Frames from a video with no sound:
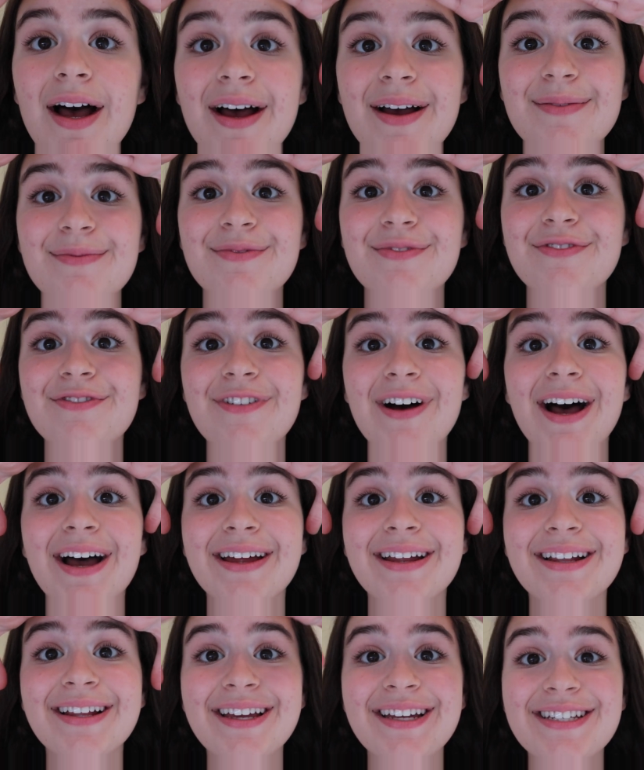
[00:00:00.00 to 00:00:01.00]
I'm
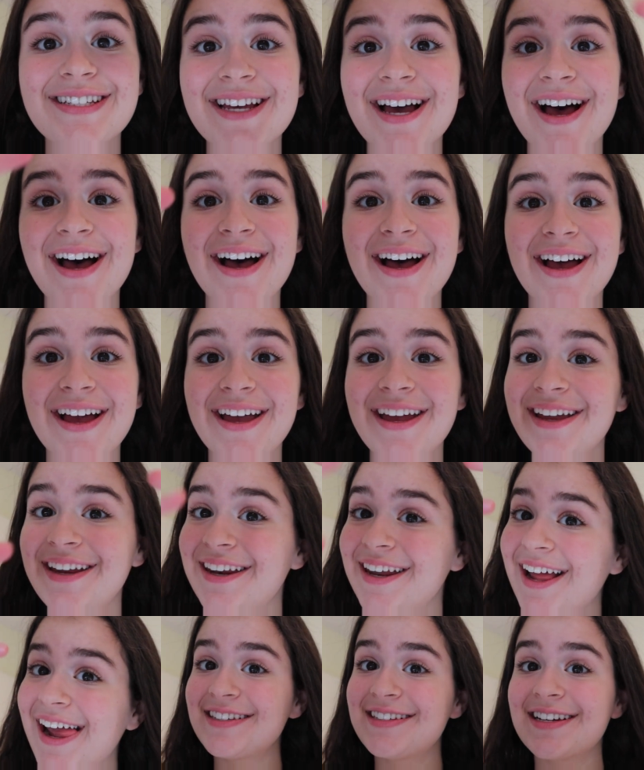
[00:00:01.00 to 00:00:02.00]
finally
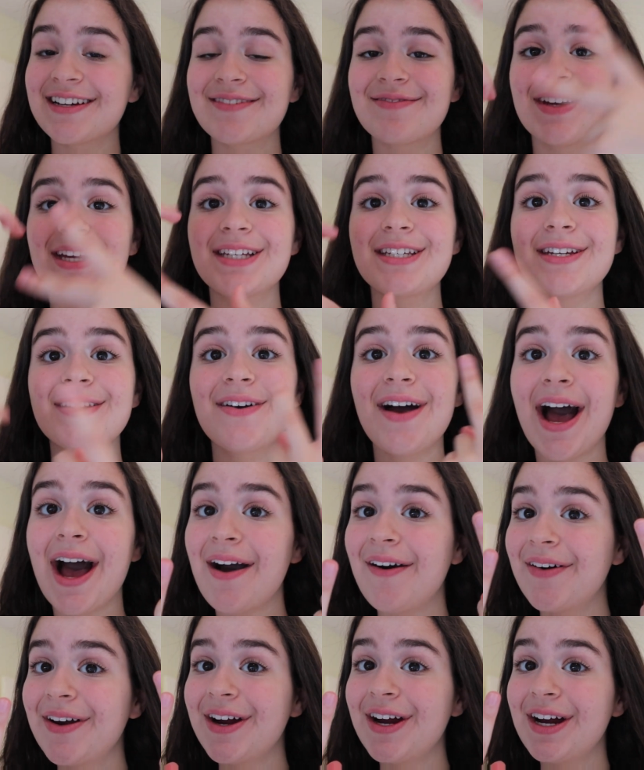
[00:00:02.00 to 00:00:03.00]
done. Took me two
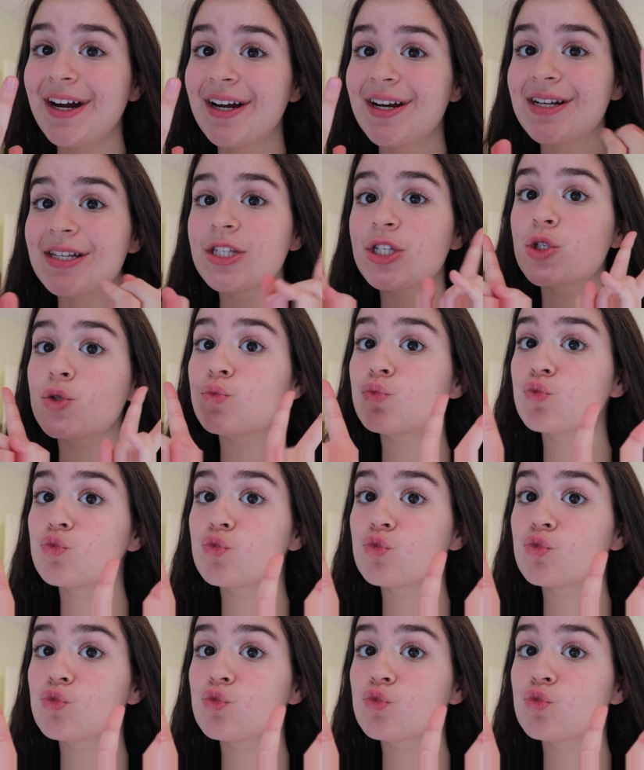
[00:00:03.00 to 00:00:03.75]
hours